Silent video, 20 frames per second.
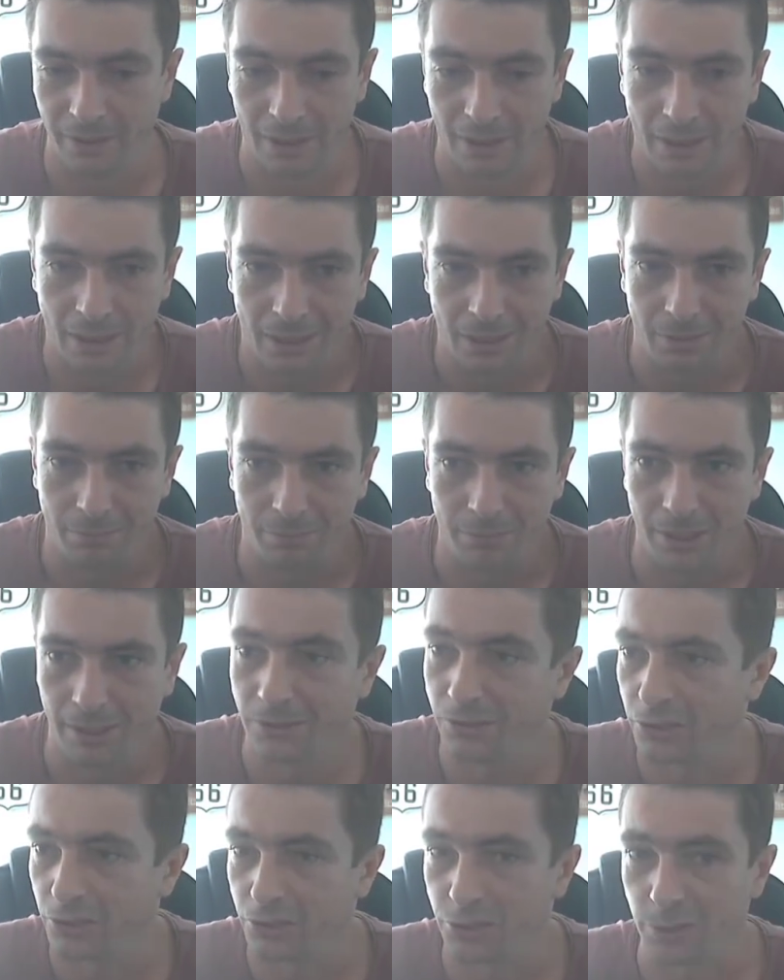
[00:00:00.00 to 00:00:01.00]
and
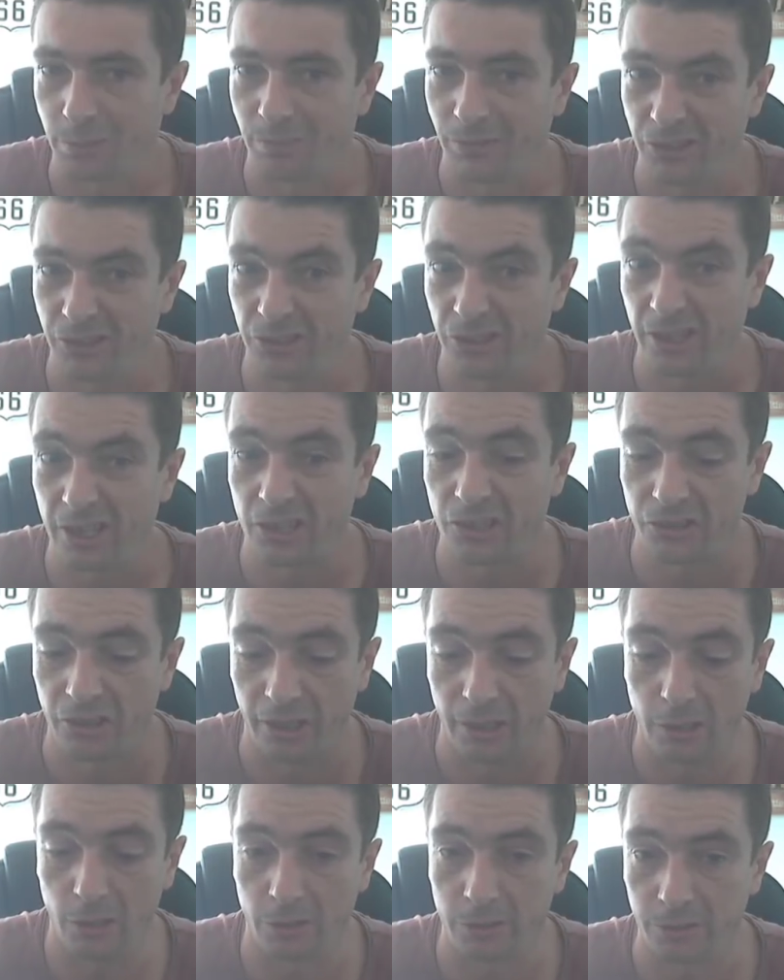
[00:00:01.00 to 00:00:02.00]
it's just something that you can actually
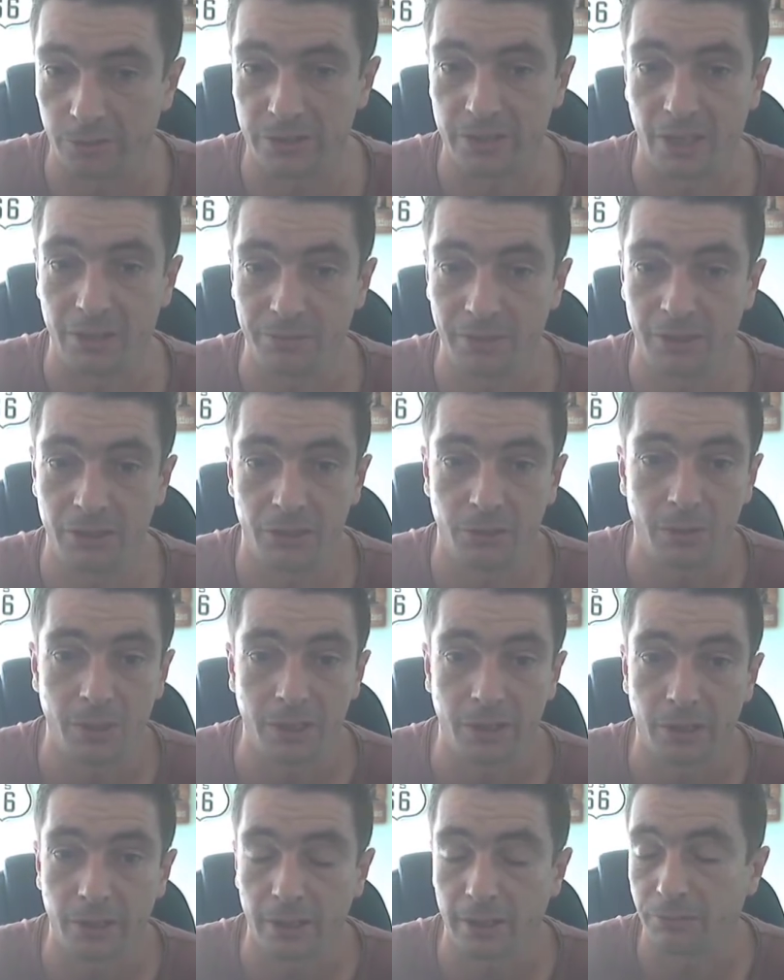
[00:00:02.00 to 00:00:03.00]
lock yourself into and
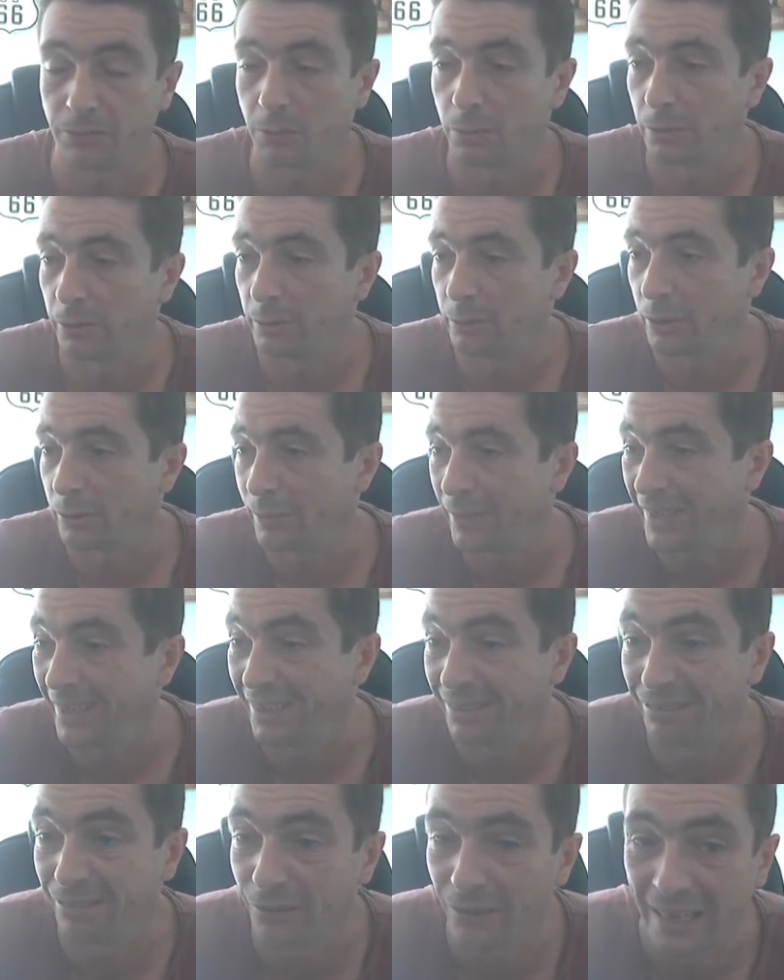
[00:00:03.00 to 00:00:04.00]
not have to worry about paying
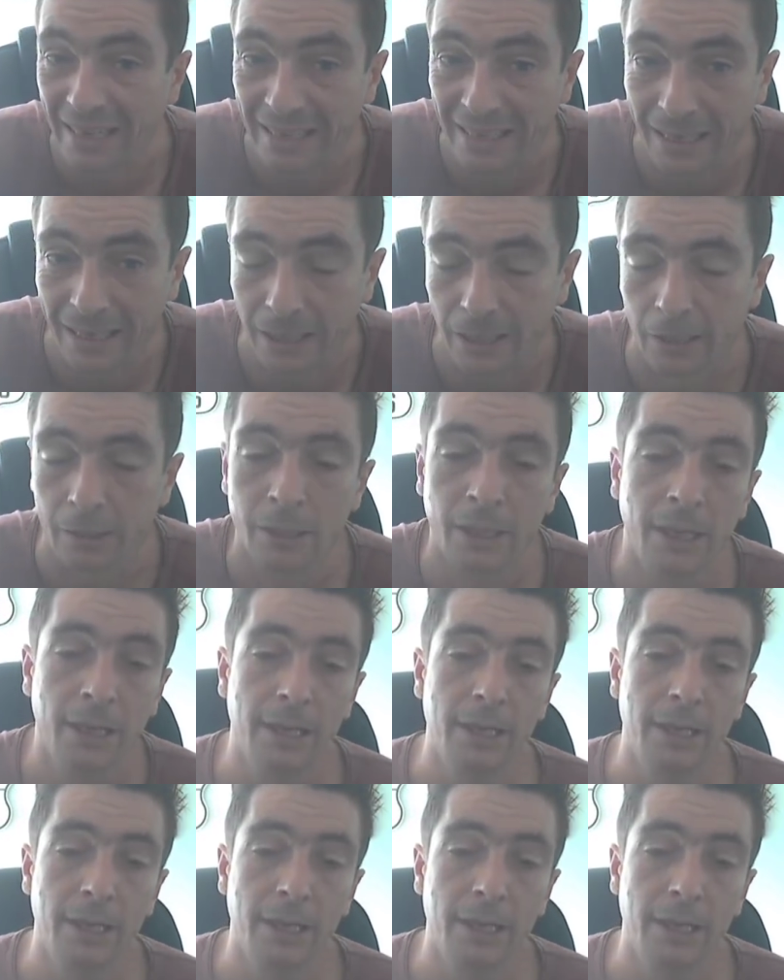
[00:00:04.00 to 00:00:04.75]
for it again.